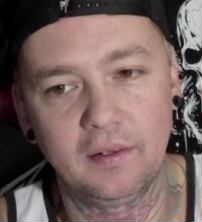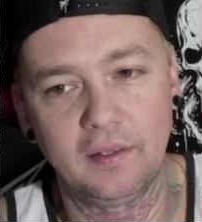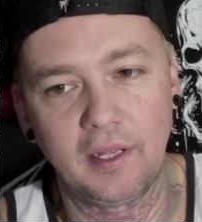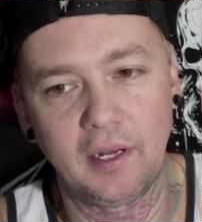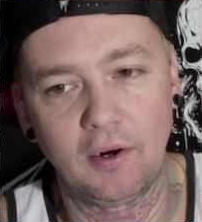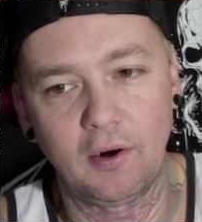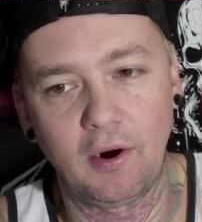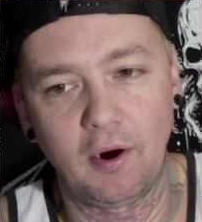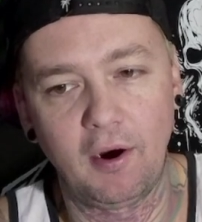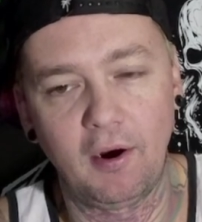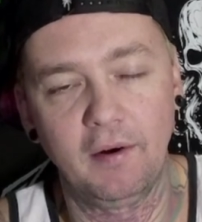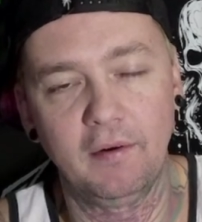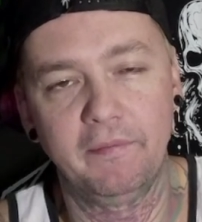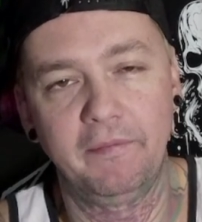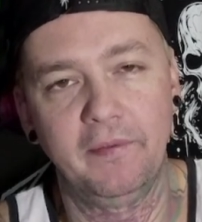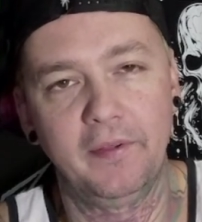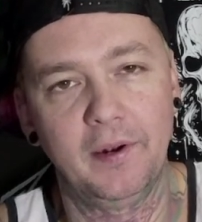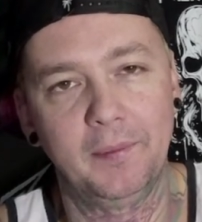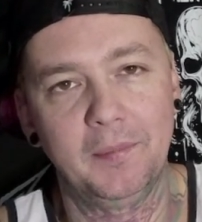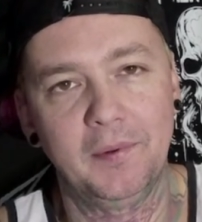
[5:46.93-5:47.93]
that are hard
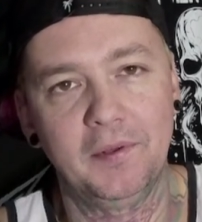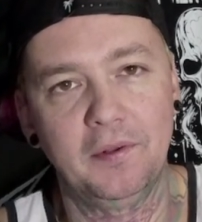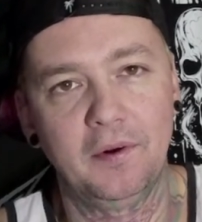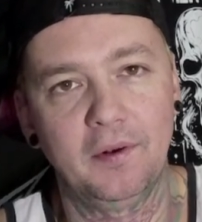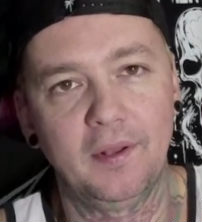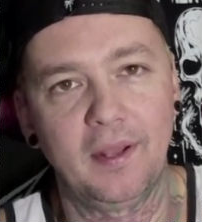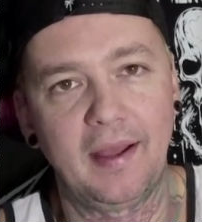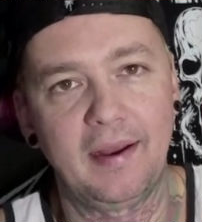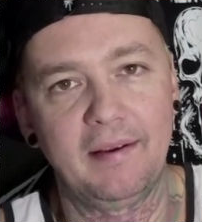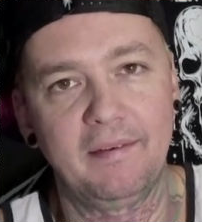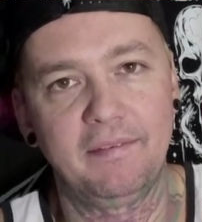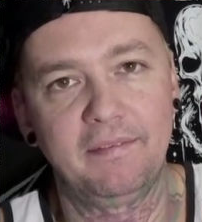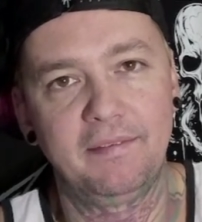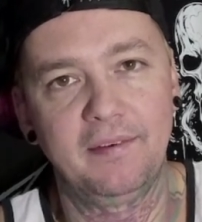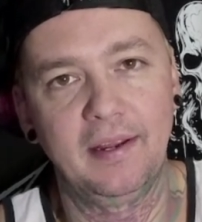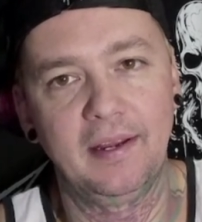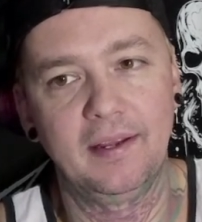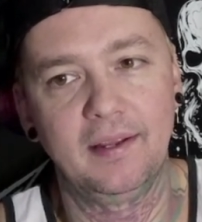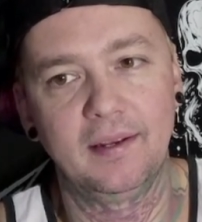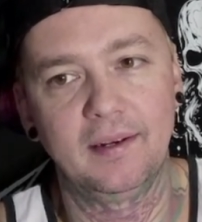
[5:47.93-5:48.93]
for them in their life
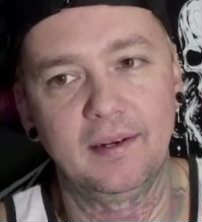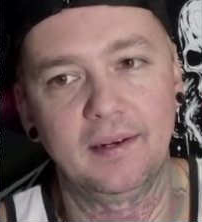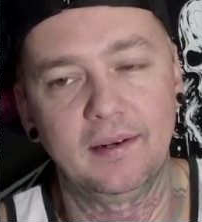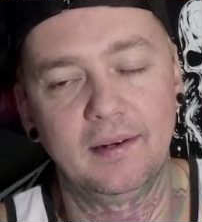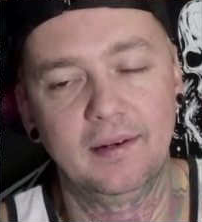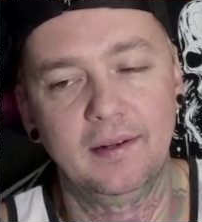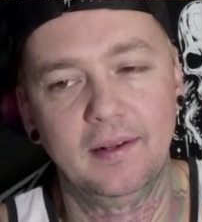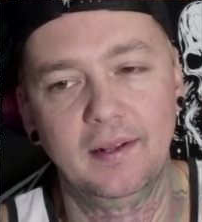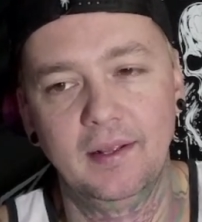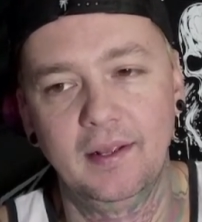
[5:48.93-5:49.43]
and